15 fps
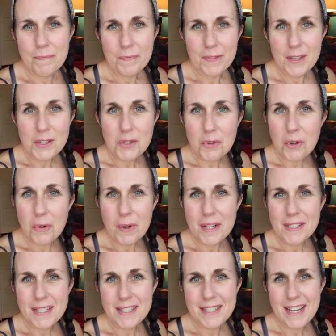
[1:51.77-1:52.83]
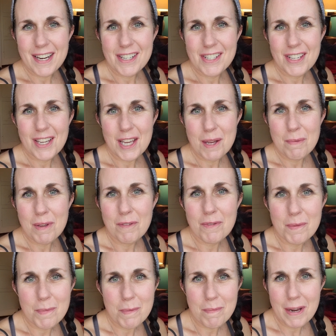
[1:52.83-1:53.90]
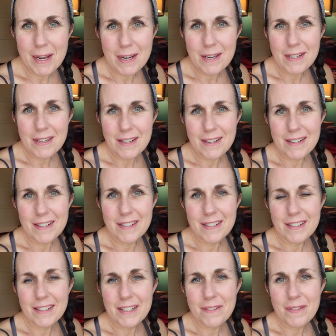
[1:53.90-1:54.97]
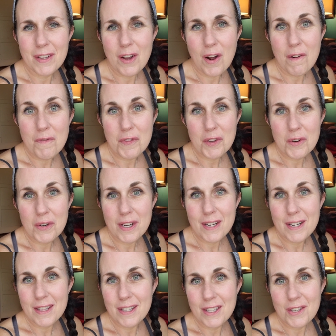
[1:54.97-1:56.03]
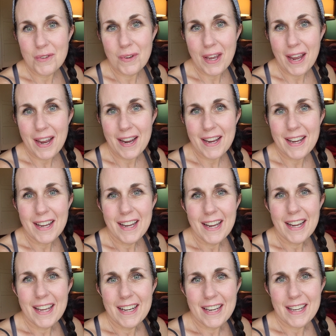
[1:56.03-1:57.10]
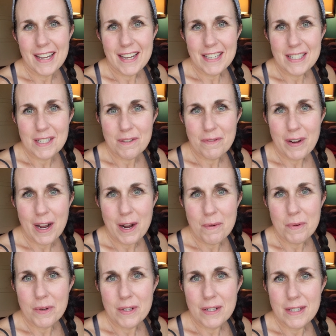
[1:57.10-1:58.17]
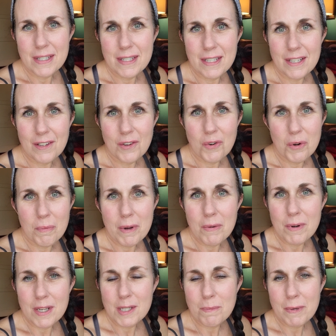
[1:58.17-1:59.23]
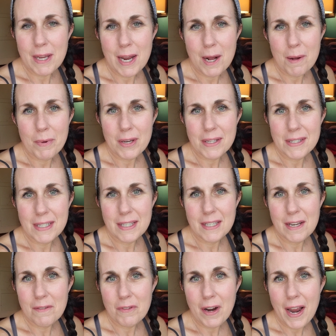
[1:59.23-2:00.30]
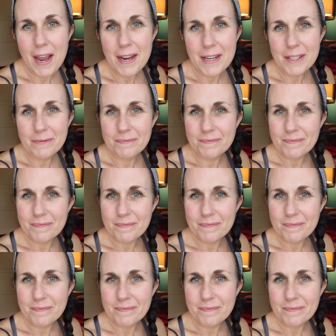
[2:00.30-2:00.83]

This request is actually coming from a man living off the grid in the UK, and he asked if I would send a cornbread recipe out because he'd never had it.